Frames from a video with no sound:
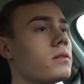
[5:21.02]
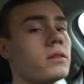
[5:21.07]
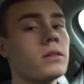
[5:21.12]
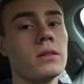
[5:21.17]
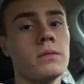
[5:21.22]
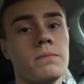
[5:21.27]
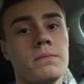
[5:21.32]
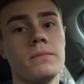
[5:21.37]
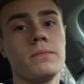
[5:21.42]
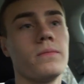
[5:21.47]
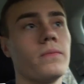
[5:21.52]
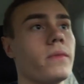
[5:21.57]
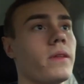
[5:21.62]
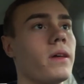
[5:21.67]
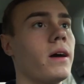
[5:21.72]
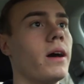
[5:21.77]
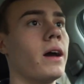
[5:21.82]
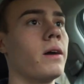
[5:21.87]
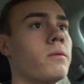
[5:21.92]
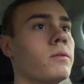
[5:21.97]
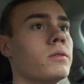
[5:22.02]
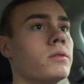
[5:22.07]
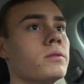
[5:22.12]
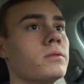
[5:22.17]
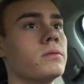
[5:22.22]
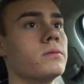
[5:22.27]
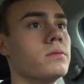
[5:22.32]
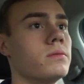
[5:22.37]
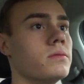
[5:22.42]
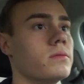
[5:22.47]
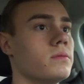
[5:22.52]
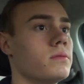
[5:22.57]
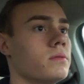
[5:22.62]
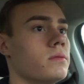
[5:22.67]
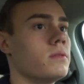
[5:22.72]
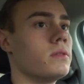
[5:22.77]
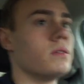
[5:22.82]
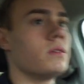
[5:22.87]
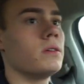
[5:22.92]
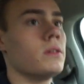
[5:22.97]
yep, I will
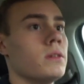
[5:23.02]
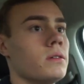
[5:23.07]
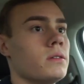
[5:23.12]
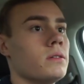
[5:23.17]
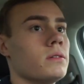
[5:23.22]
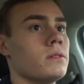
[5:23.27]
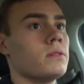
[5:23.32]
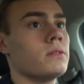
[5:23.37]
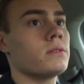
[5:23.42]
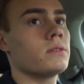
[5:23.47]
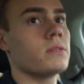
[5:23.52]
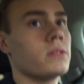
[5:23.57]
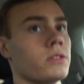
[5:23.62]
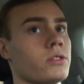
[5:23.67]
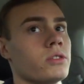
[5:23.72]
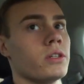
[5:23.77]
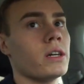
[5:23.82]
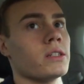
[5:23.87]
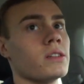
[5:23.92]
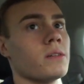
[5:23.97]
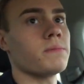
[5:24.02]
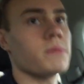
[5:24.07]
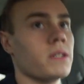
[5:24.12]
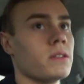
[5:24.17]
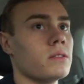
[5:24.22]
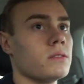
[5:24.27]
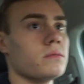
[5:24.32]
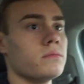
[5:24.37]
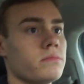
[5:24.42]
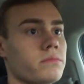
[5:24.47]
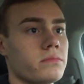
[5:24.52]
get you guys updated.